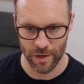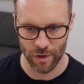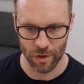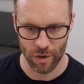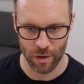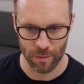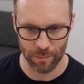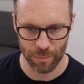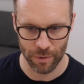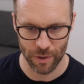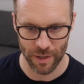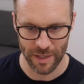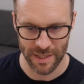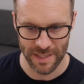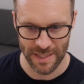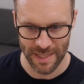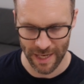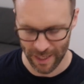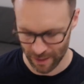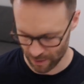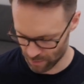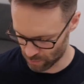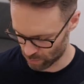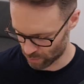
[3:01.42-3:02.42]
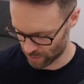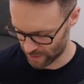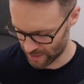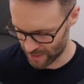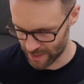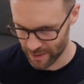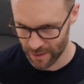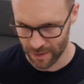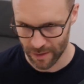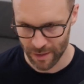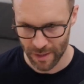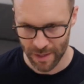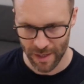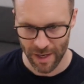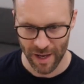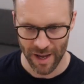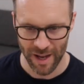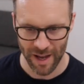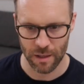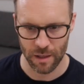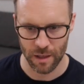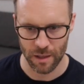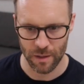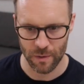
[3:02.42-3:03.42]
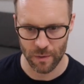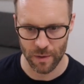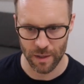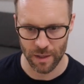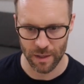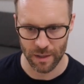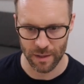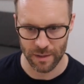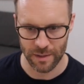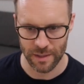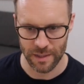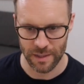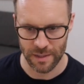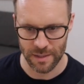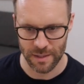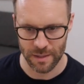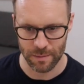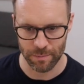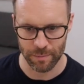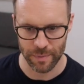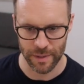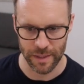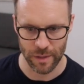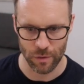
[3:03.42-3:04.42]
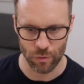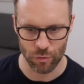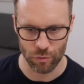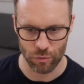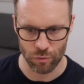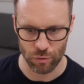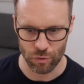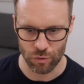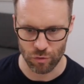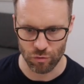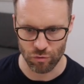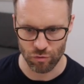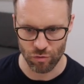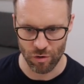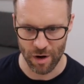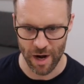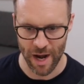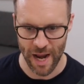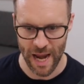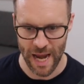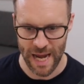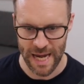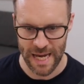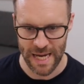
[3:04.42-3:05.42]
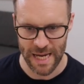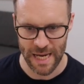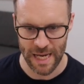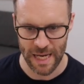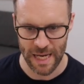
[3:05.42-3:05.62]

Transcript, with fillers: not put a second one in? I quite like these to be all grey.